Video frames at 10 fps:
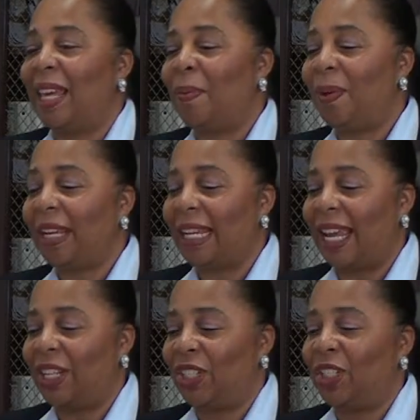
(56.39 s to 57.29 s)
Employee
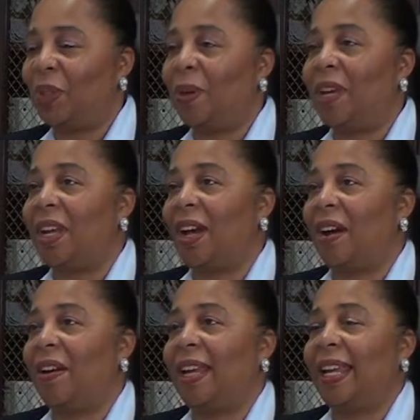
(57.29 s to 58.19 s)
Connections, we
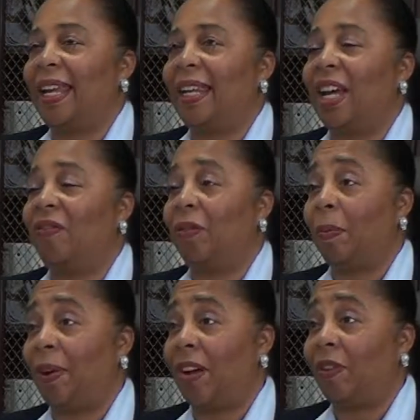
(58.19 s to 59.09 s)
are a
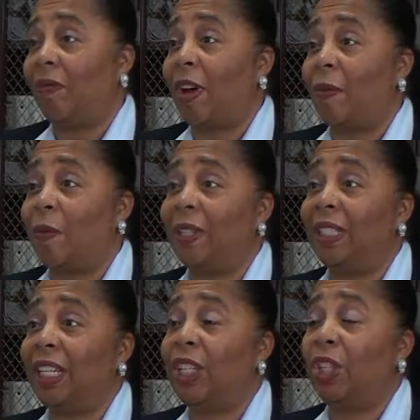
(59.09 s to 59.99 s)
non-for-profit
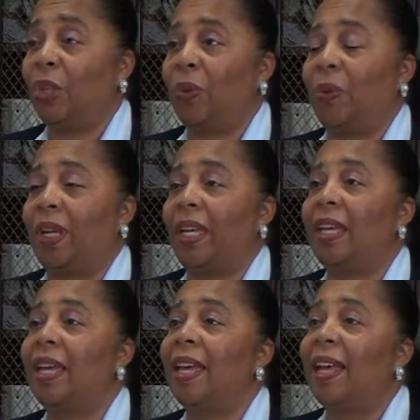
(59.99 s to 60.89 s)

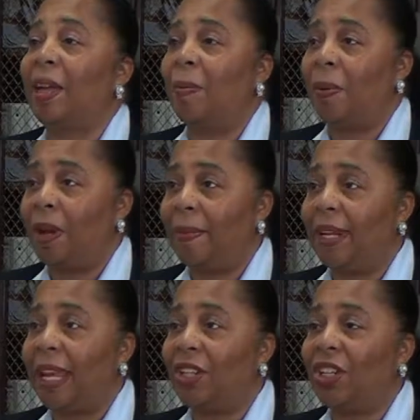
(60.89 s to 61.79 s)
501c3
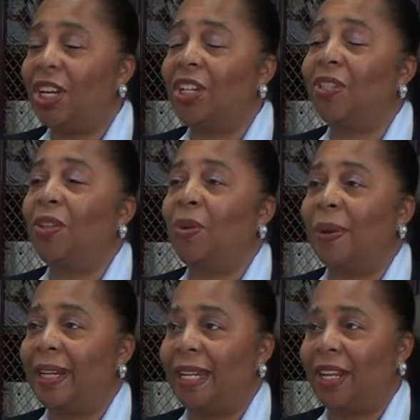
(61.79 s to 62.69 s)
employment education and
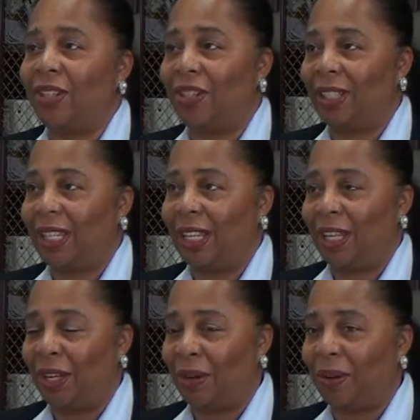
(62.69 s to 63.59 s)
training agency
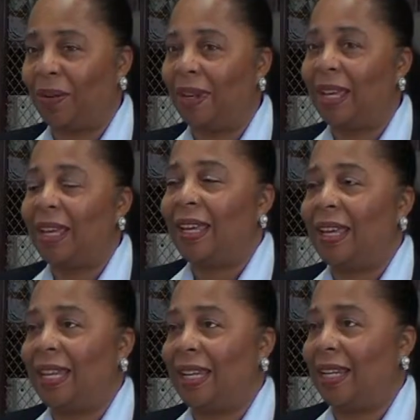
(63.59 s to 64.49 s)
here
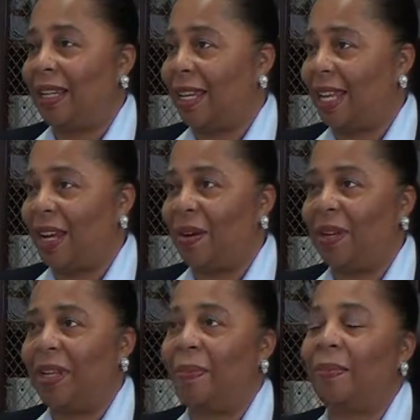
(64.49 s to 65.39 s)
in Lake
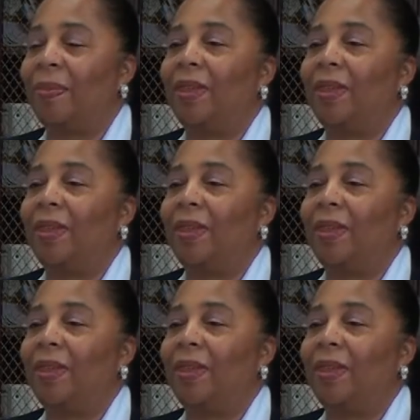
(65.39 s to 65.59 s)
County.